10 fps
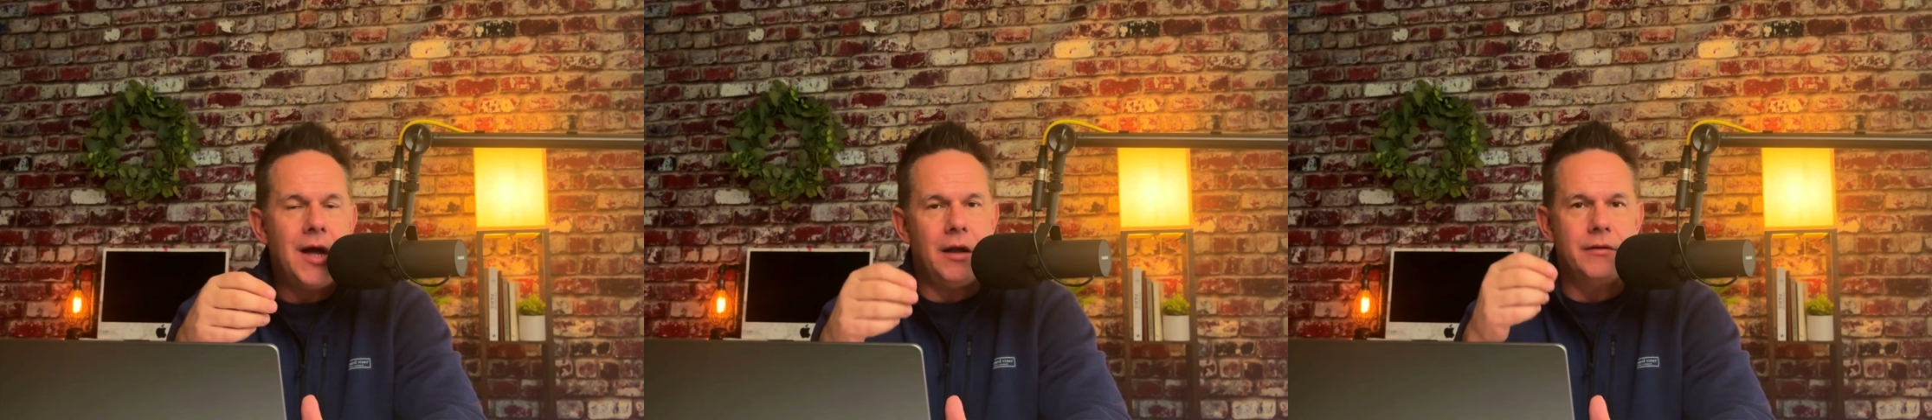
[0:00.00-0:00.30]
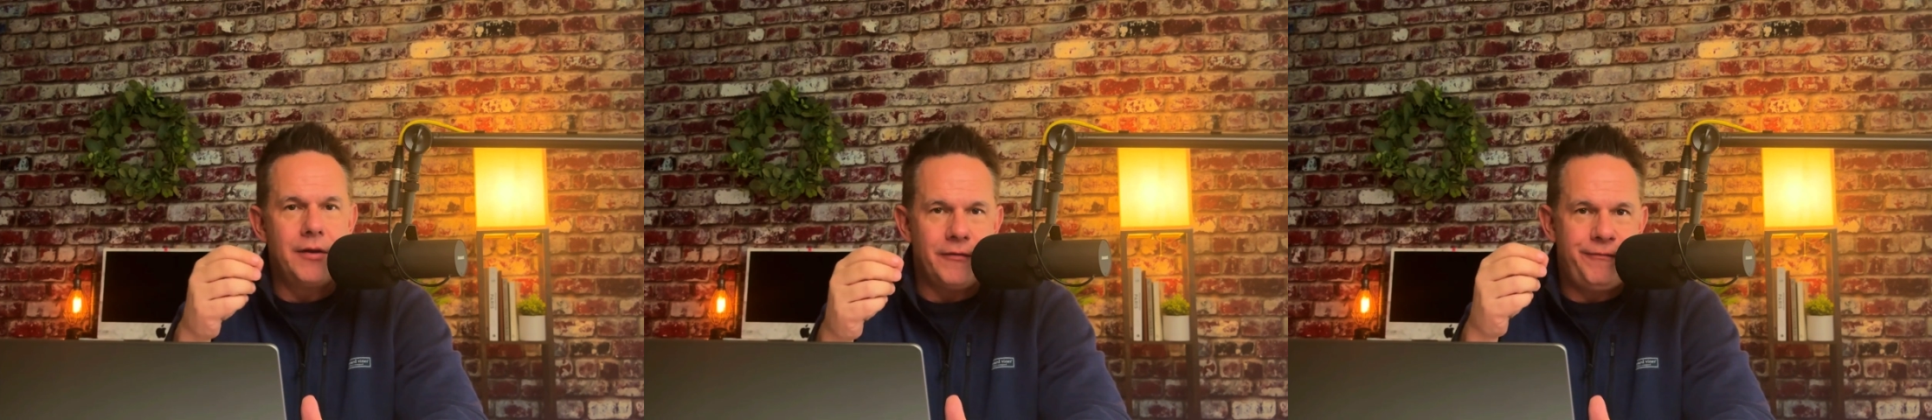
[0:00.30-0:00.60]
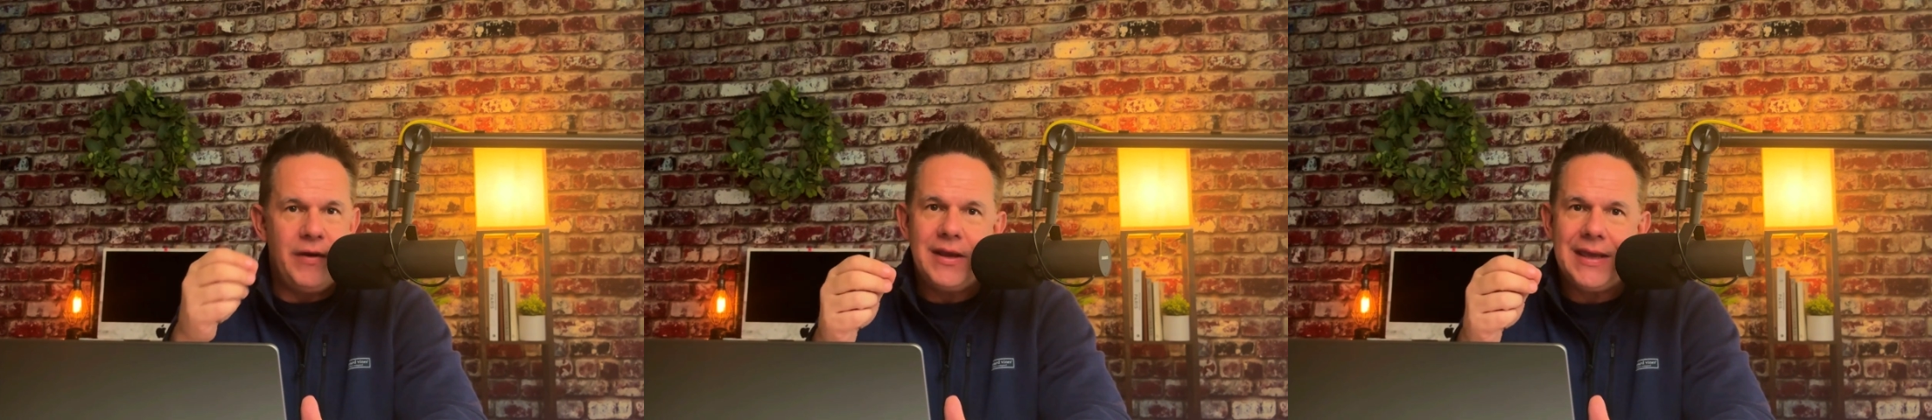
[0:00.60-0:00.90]
a little
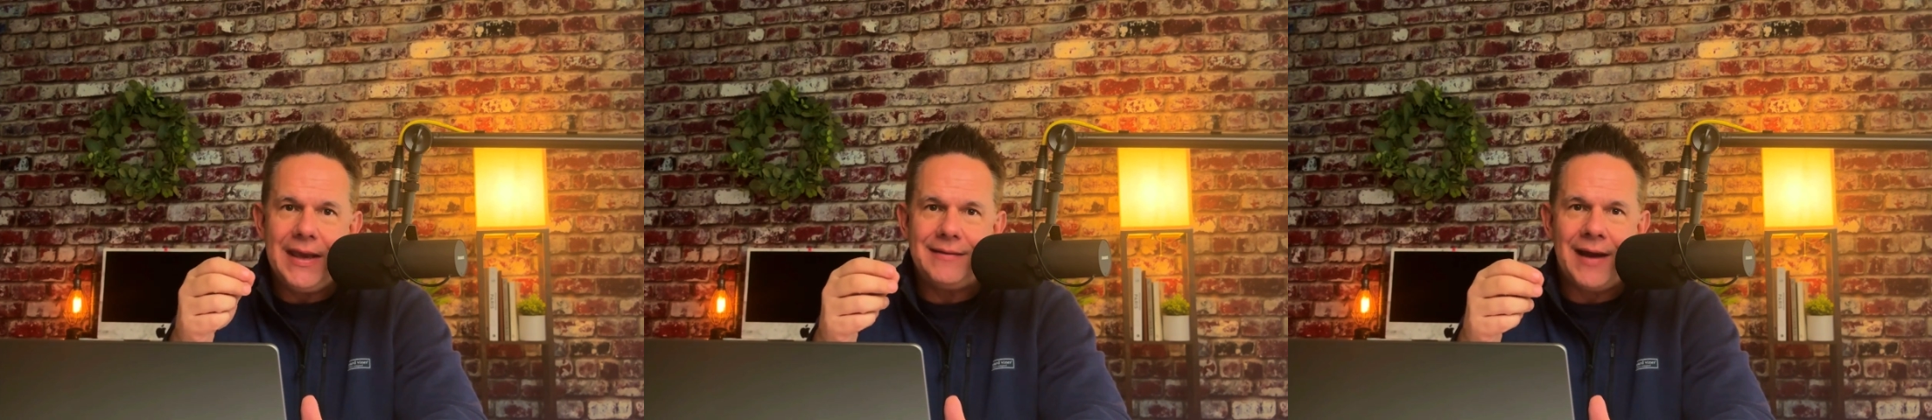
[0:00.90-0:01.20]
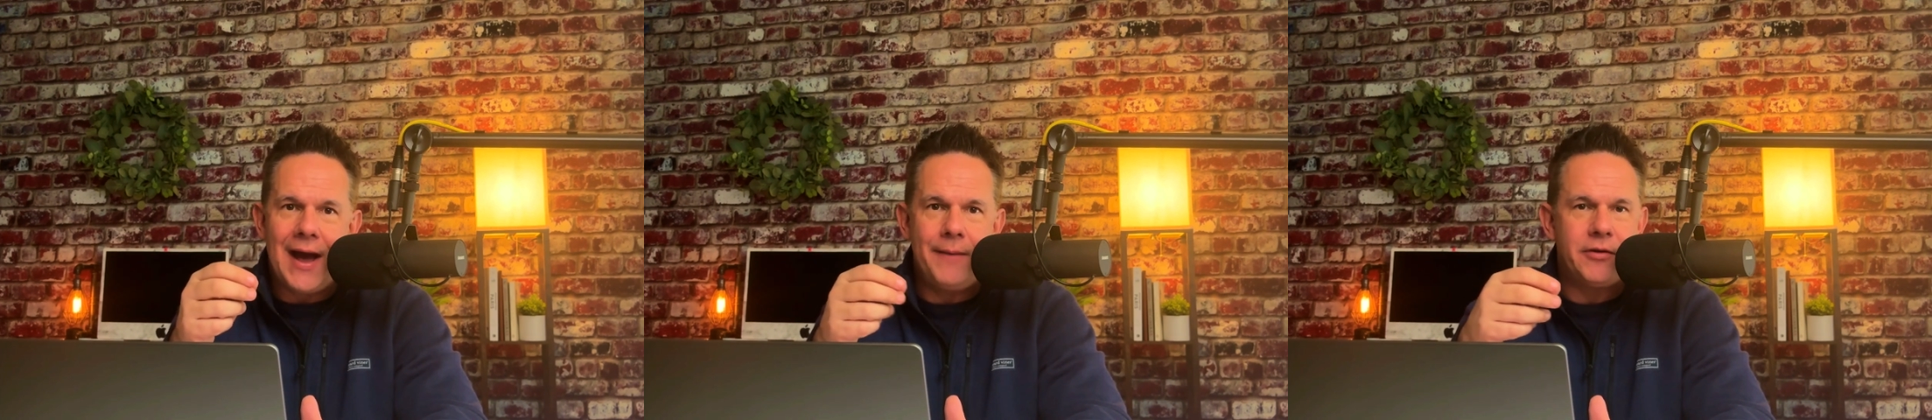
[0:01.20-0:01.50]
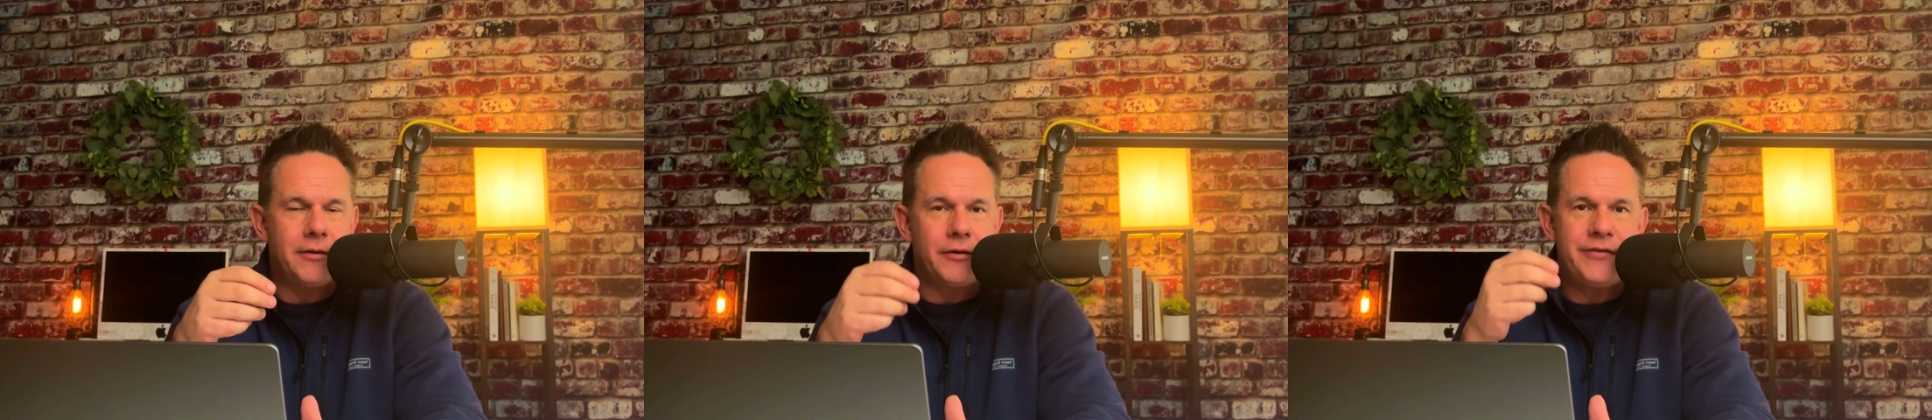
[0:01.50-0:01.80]
finicky at times,
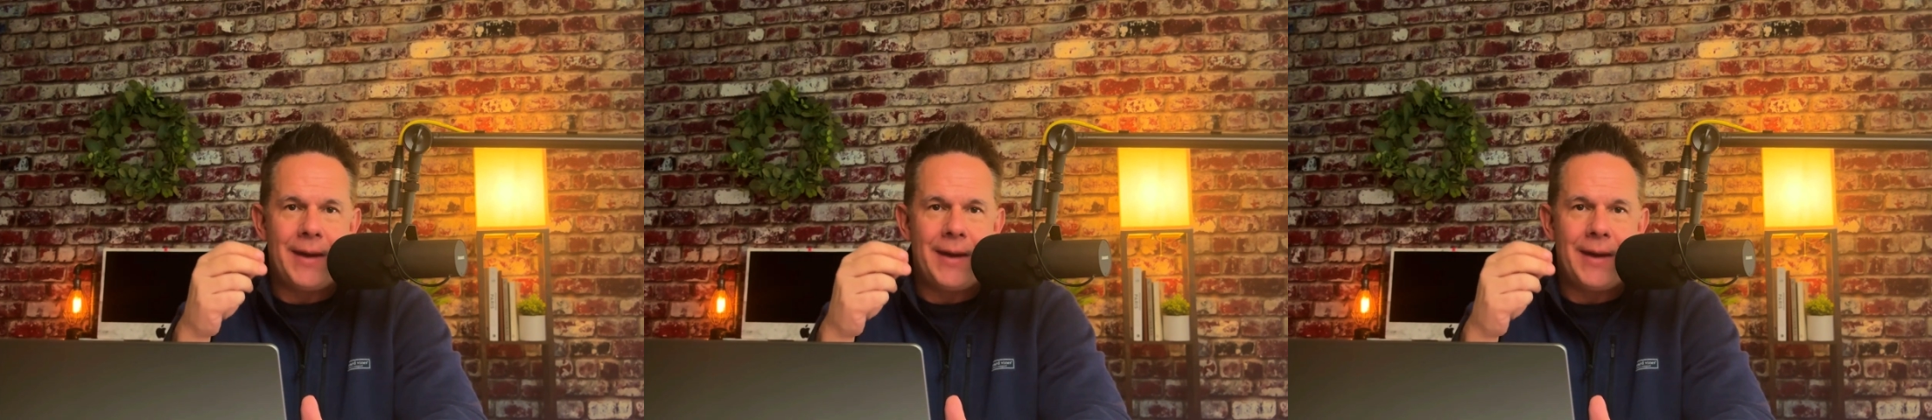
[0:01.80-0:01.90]
a little